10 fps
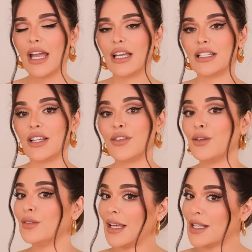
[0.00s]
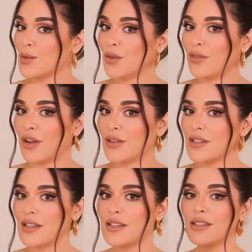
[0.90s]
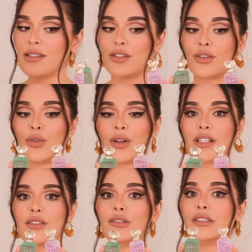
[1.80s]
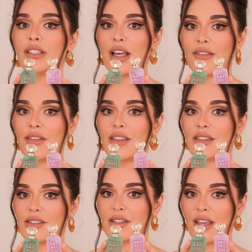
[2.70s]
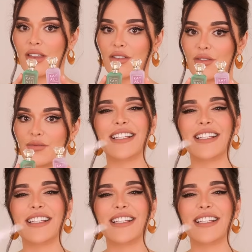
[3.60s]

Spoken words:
And if you like sweet fragrances, you're going to love this together.